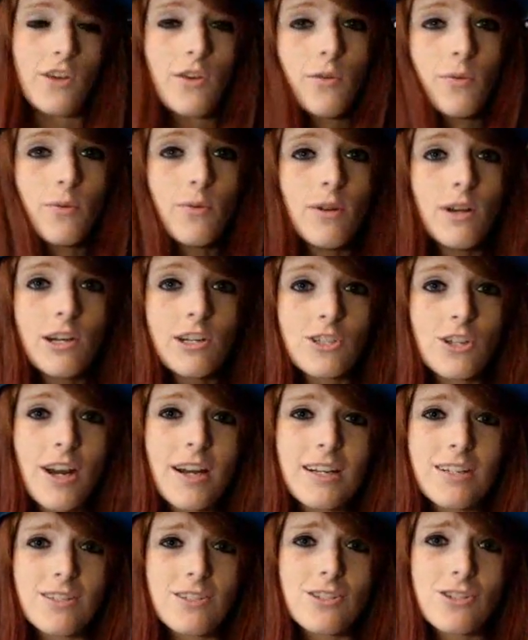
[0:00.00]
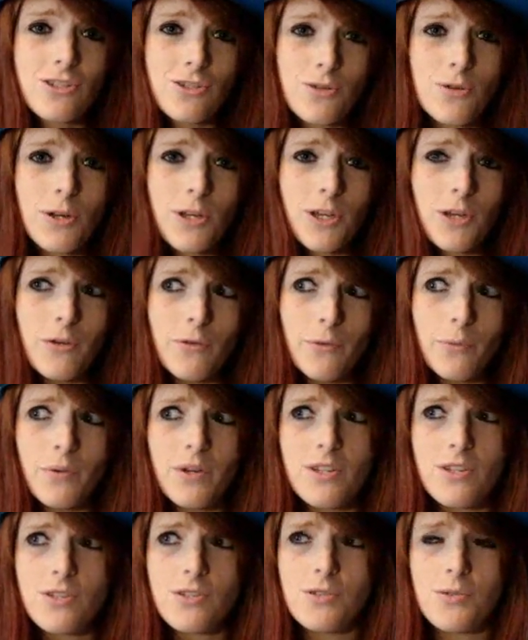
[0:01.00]
you, trying to destroy you
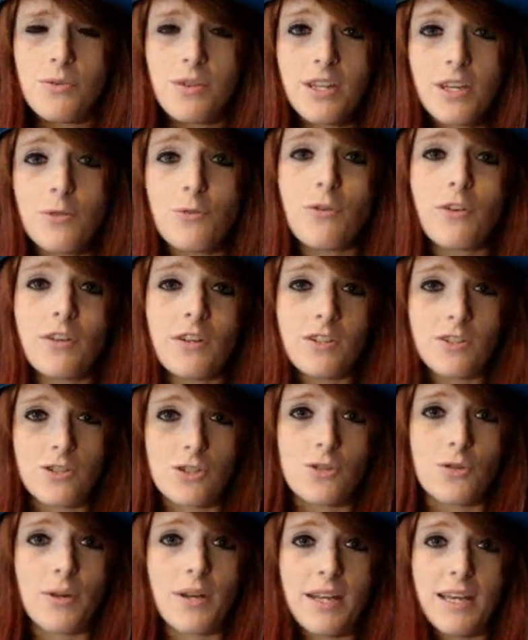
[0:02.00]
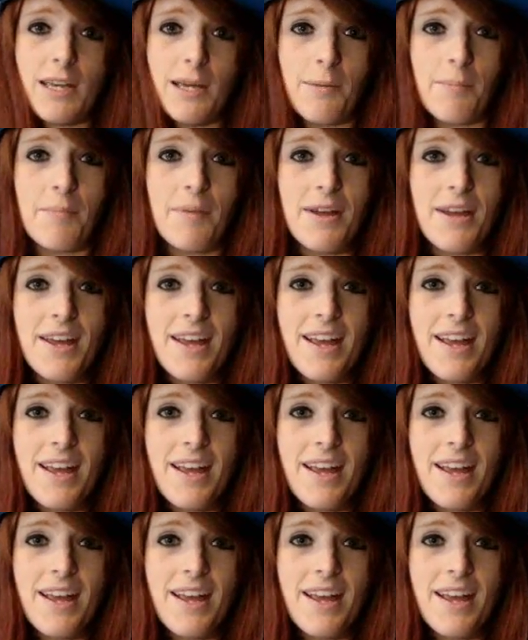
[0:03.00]
once you think you've already destroyed him.